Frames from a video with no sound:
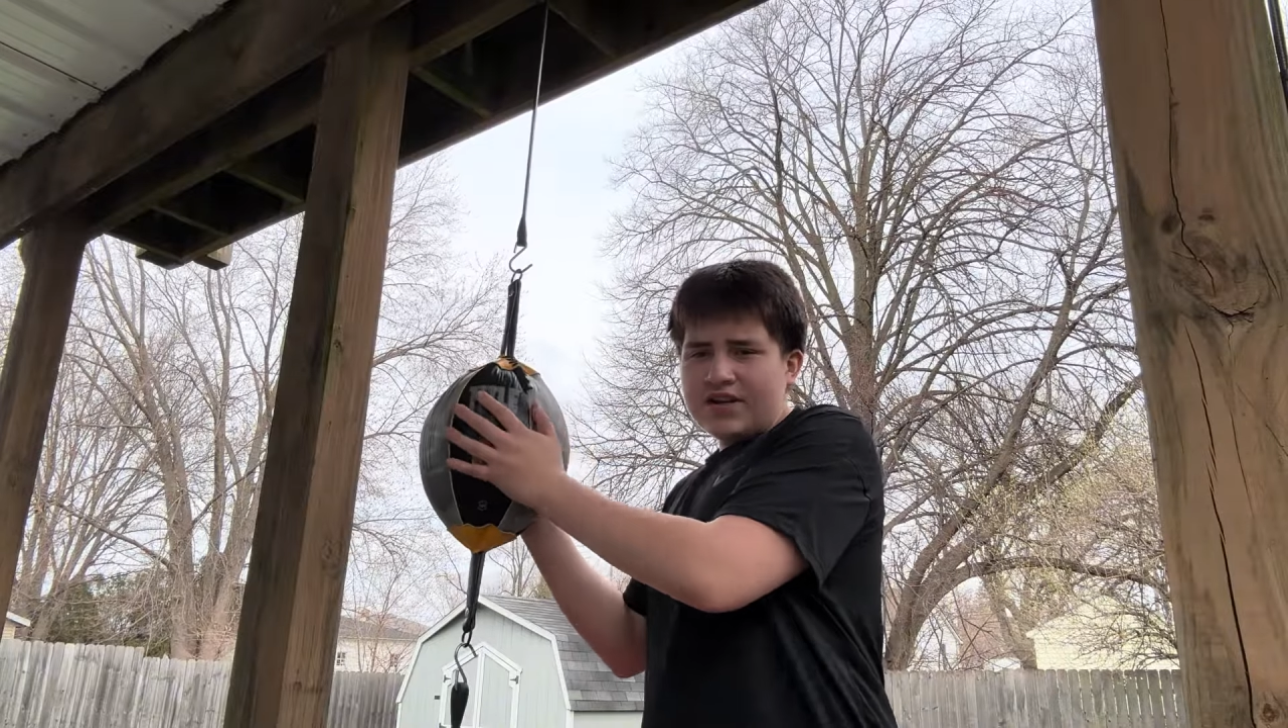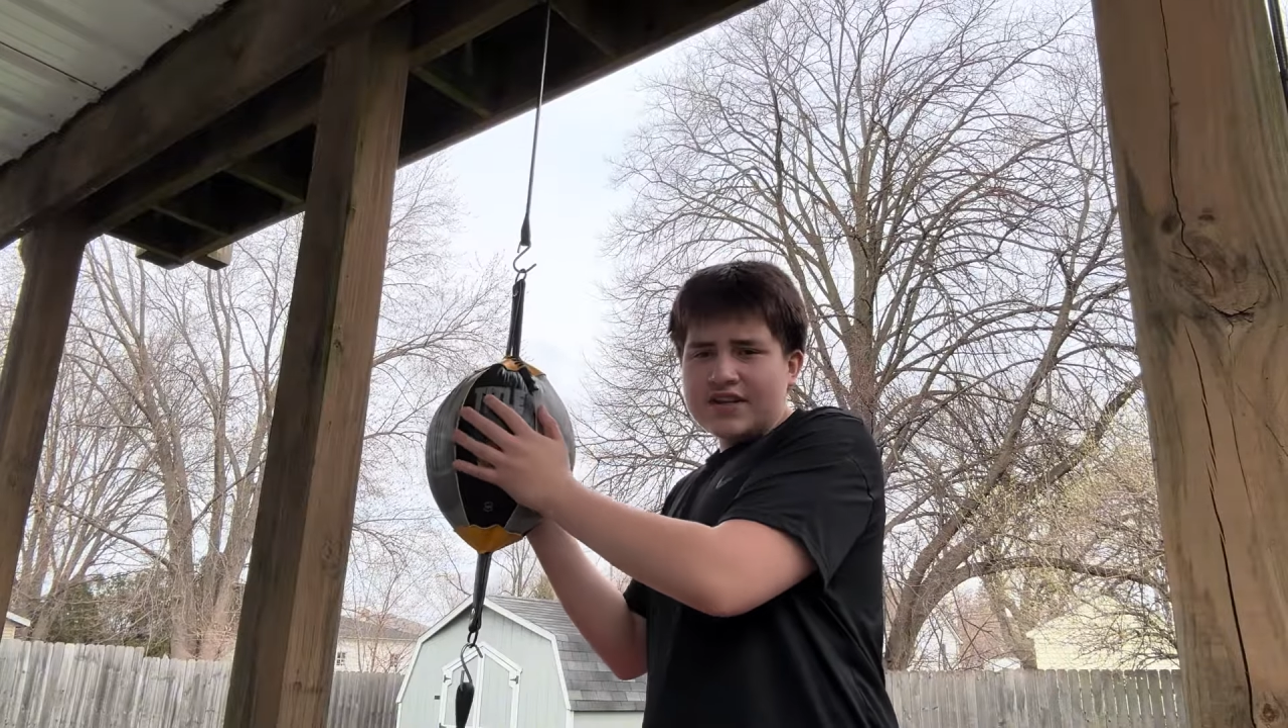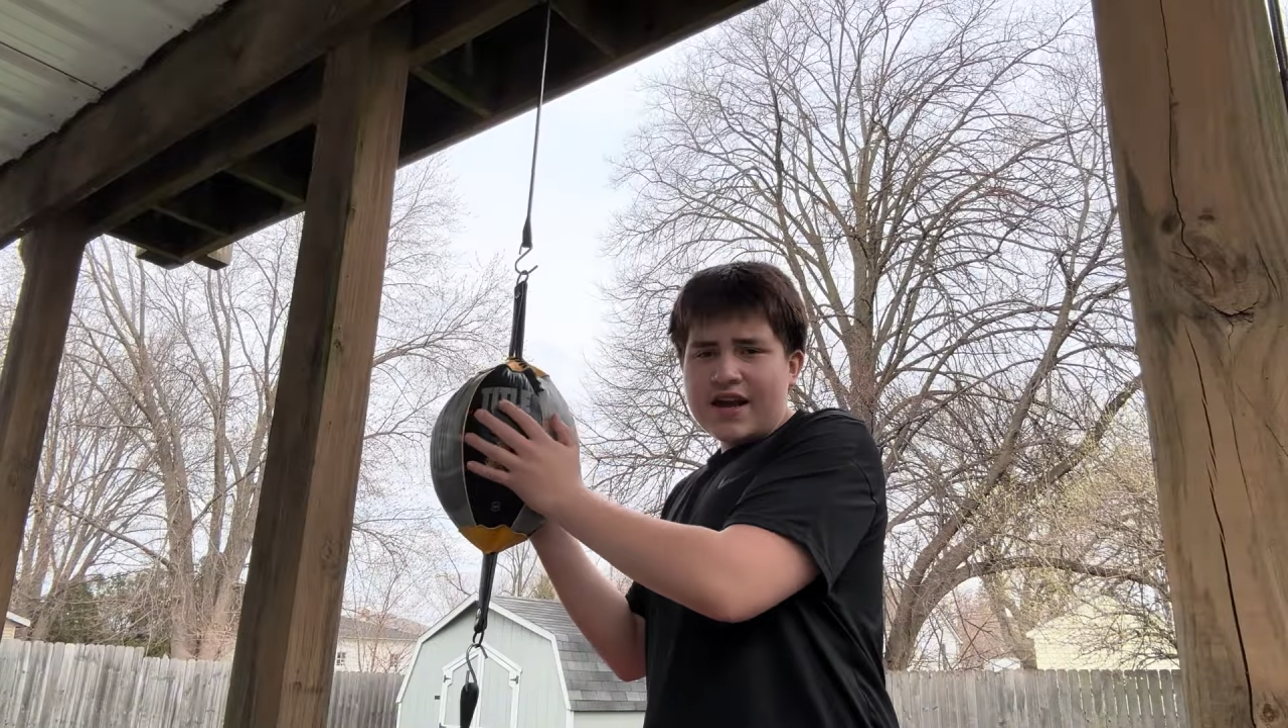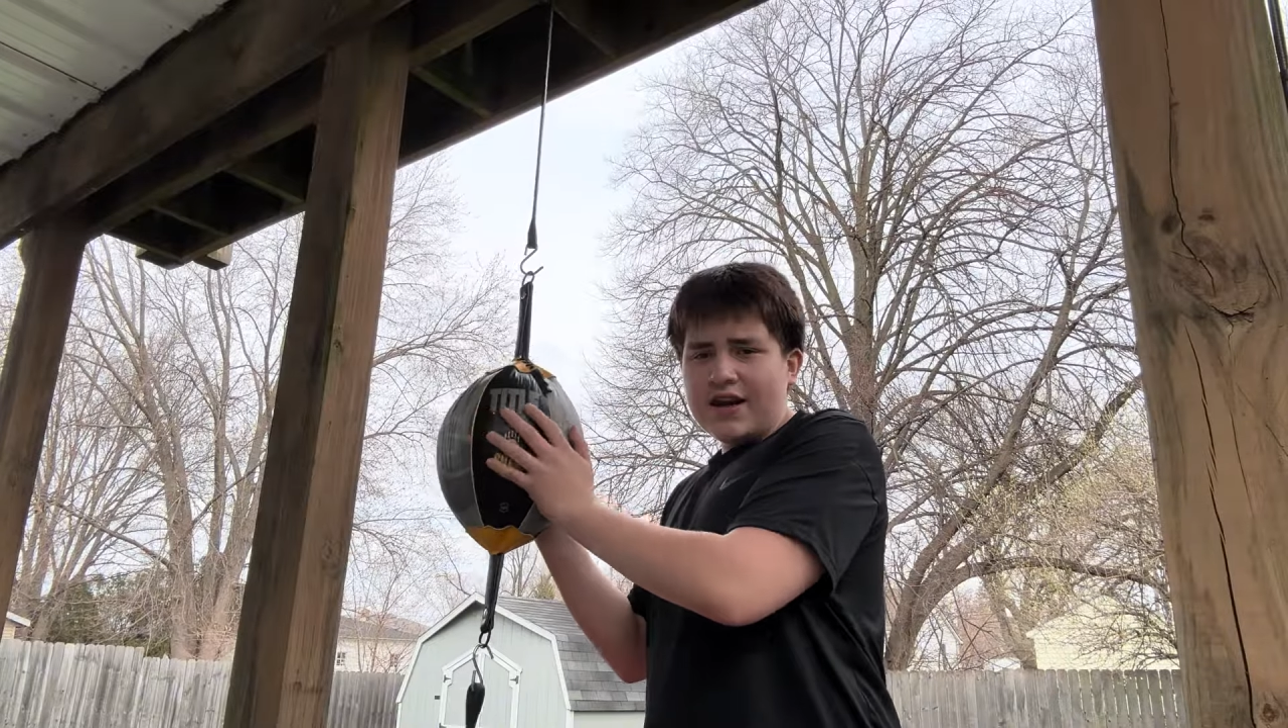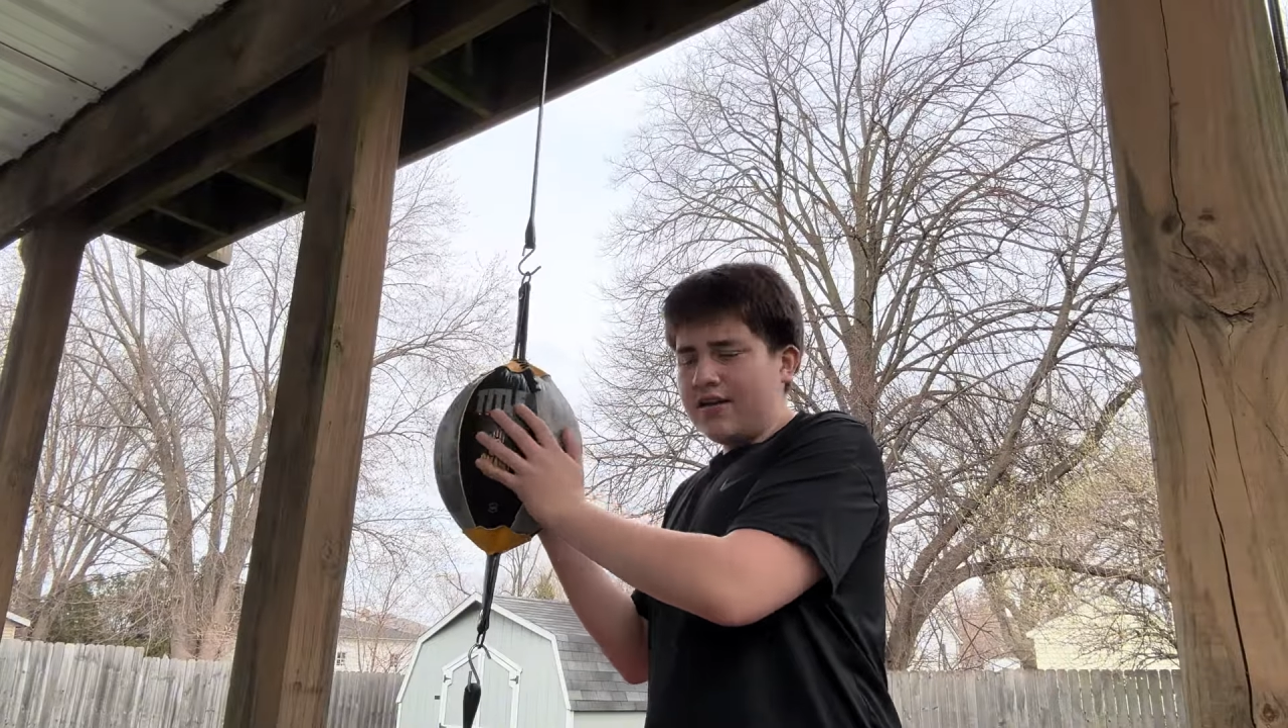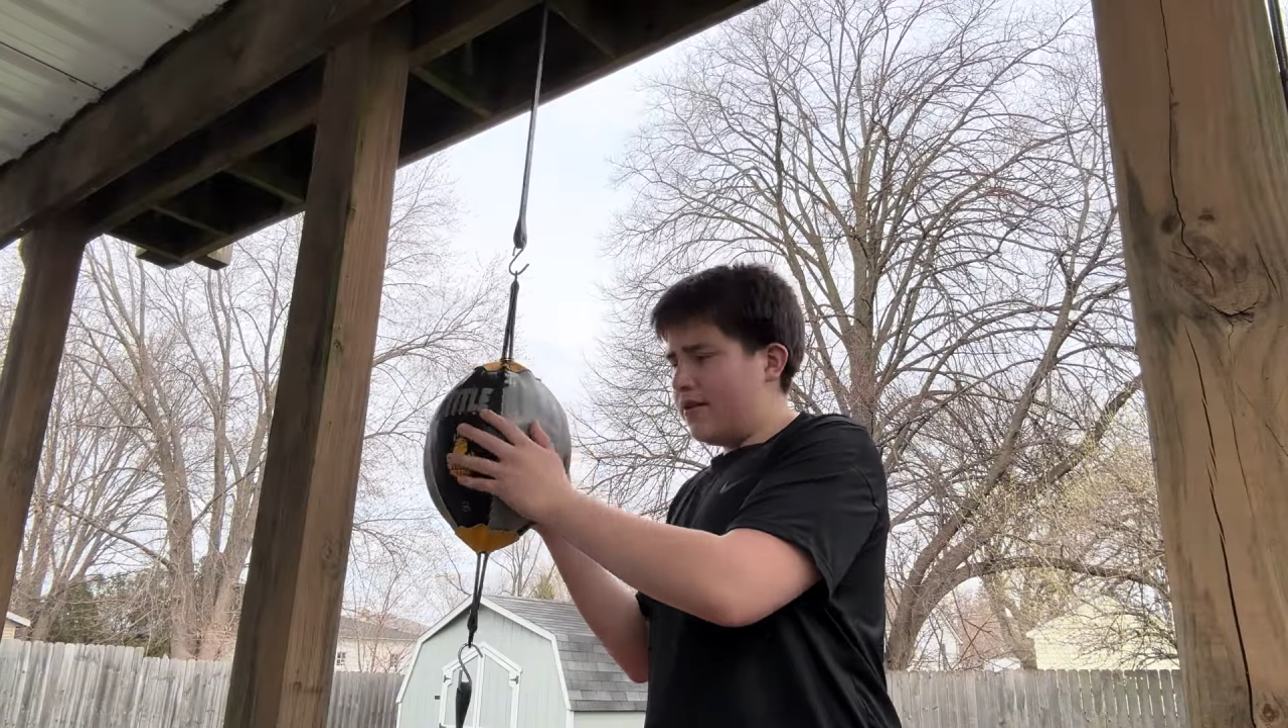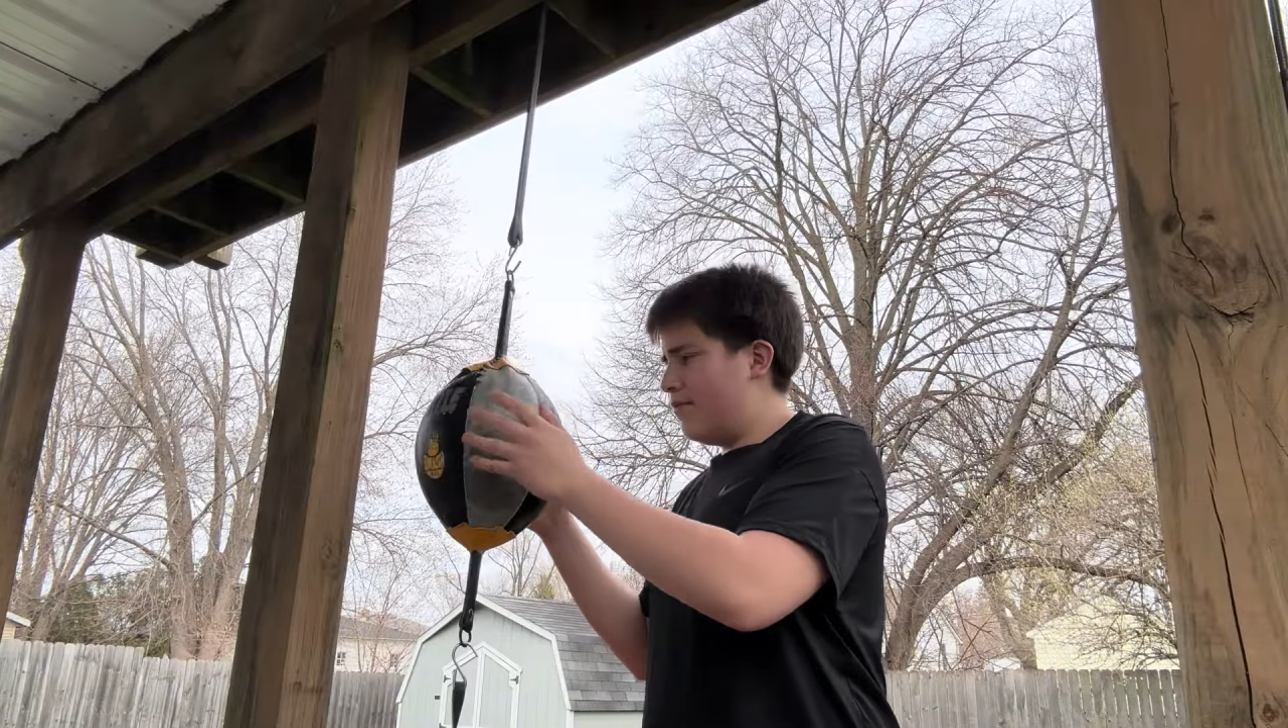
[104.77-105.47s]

inside.